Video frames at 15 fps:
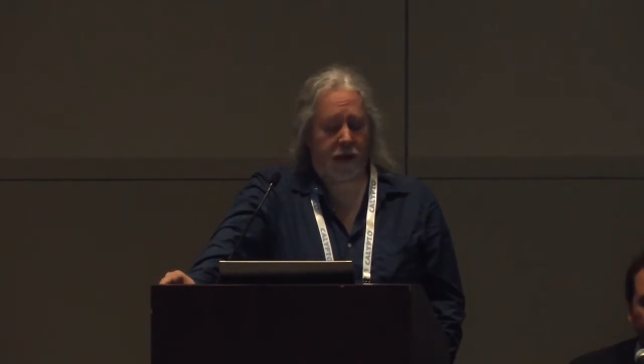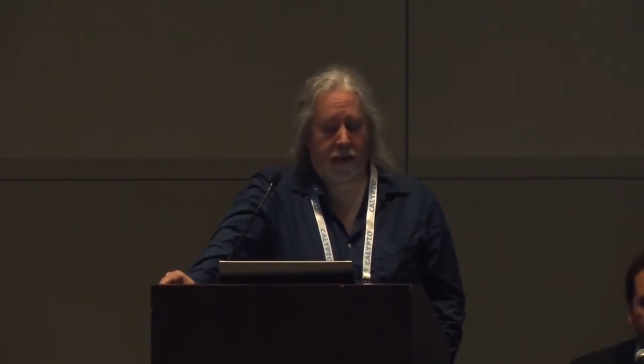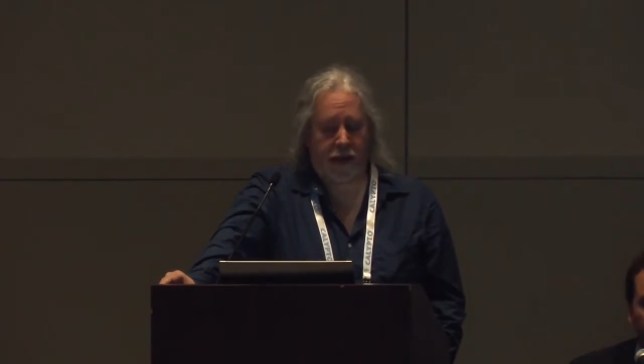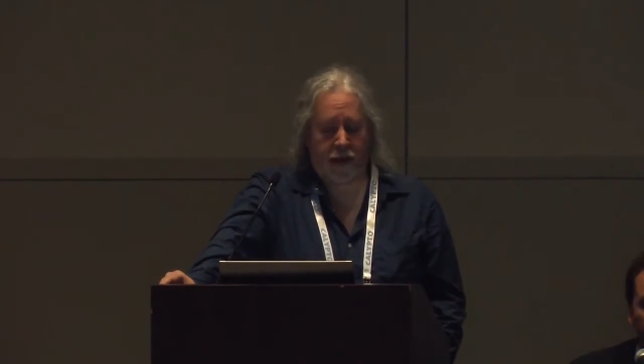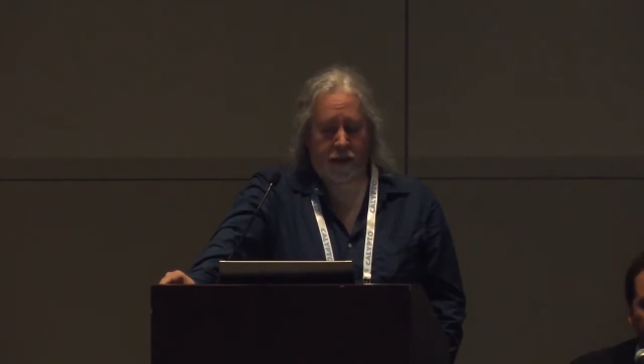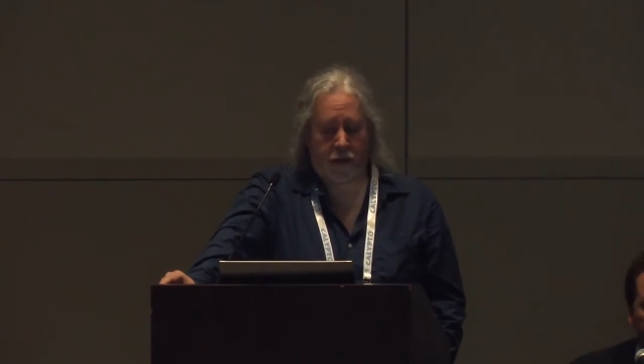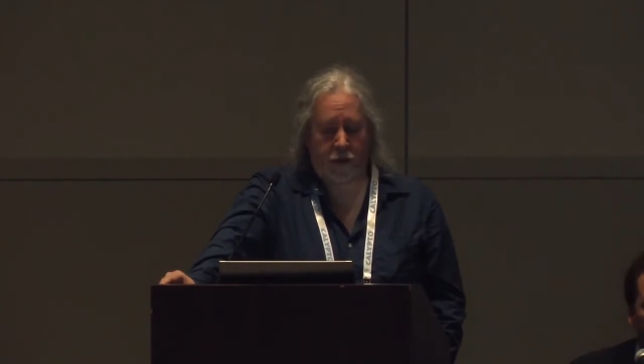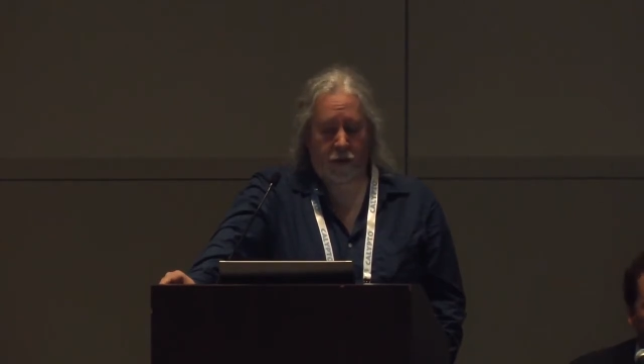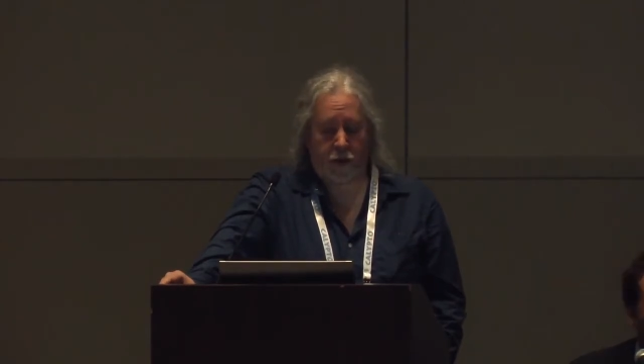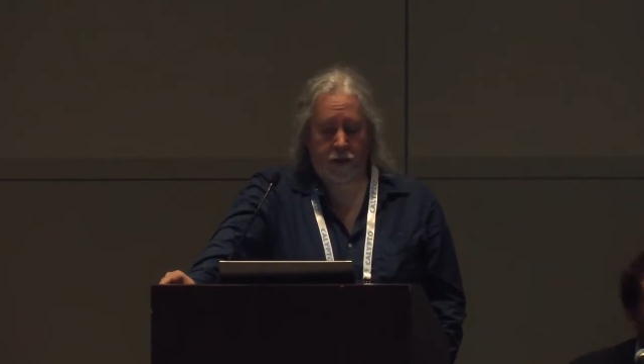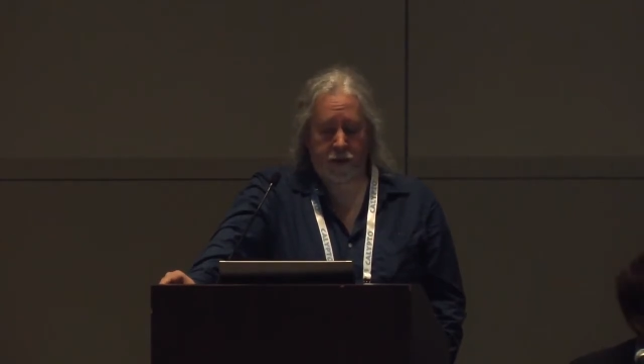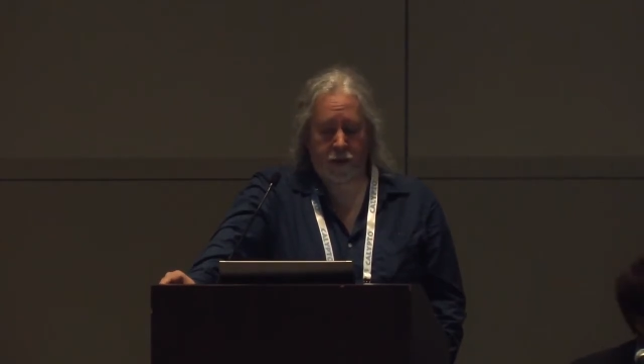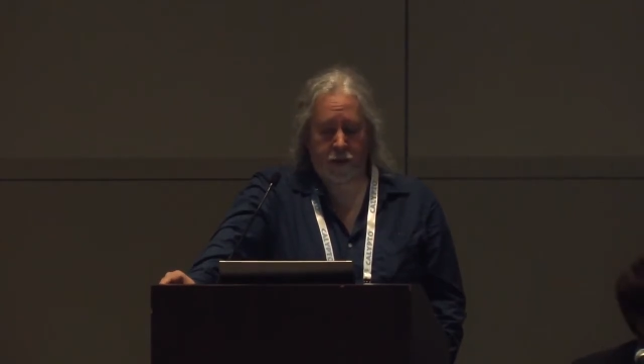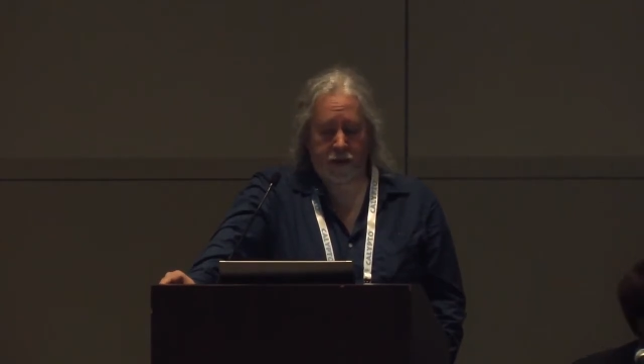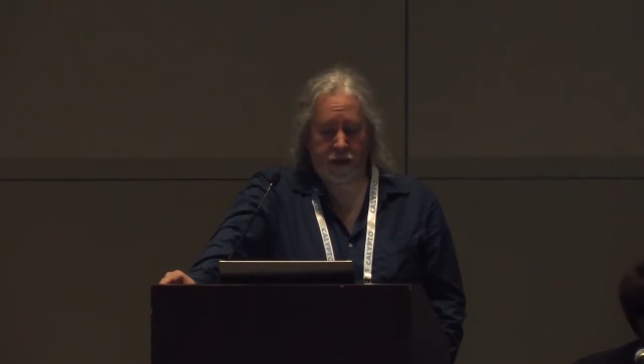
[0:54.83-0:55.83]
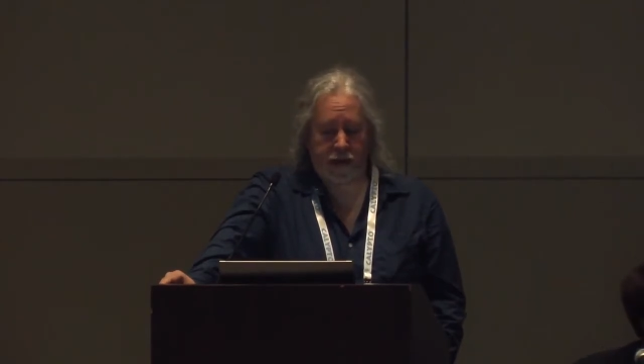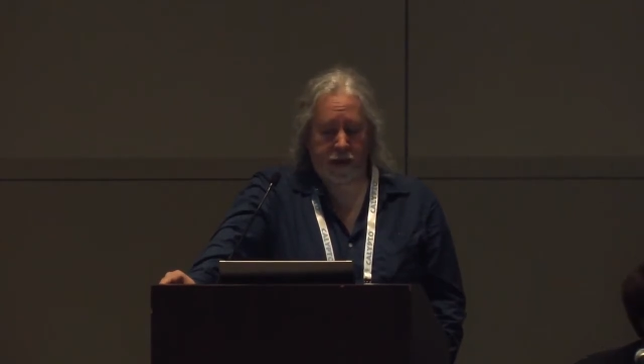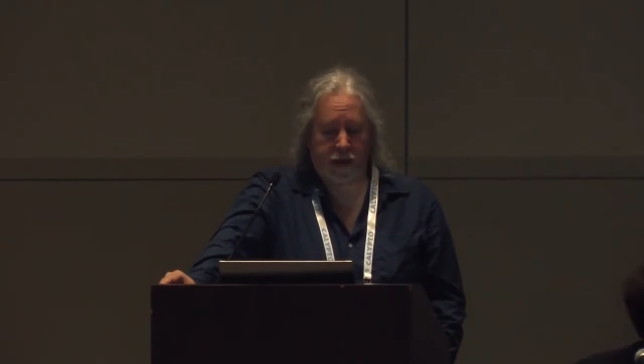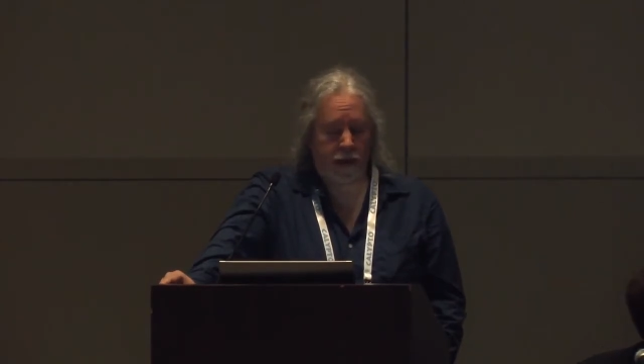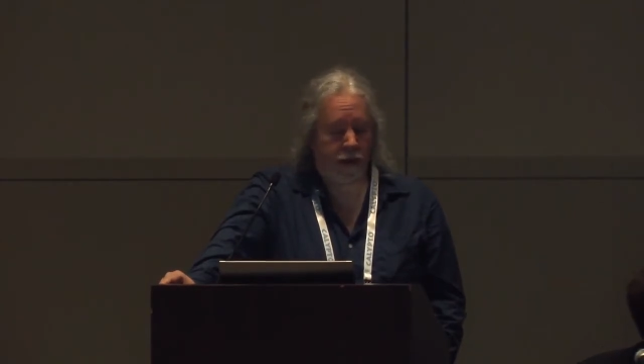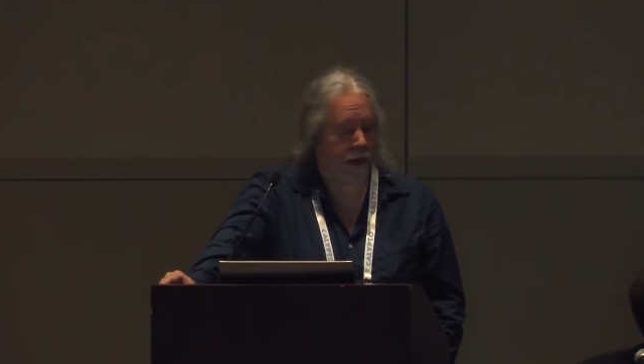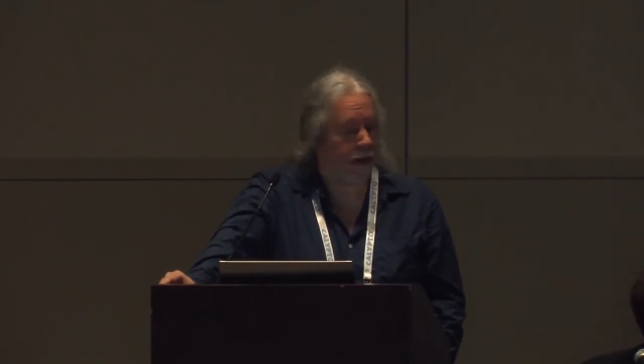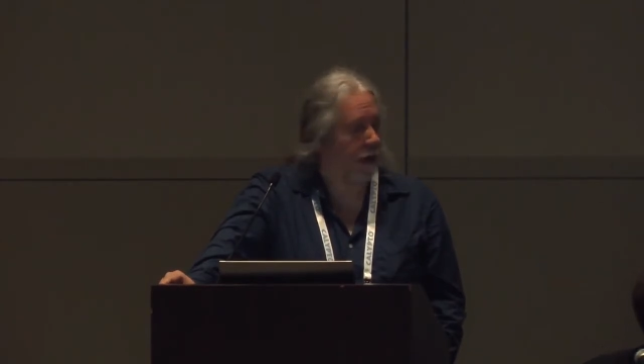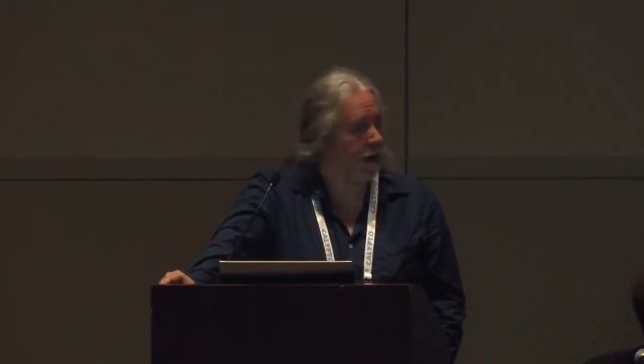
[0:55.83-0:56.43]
and the problems that we see,